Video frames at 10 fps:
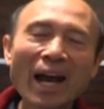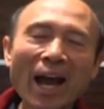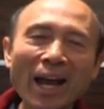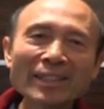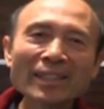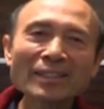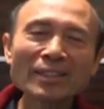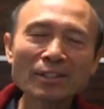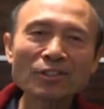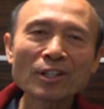I can
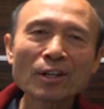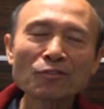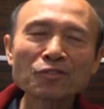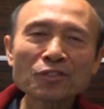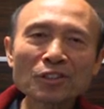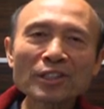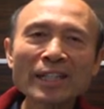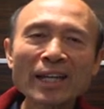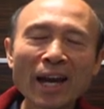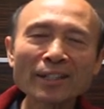never
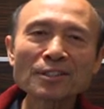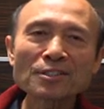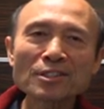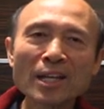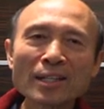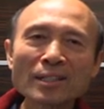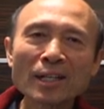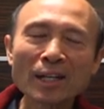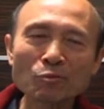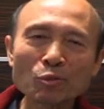fully understand
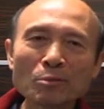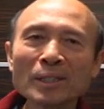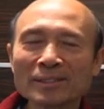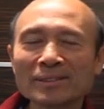a woman.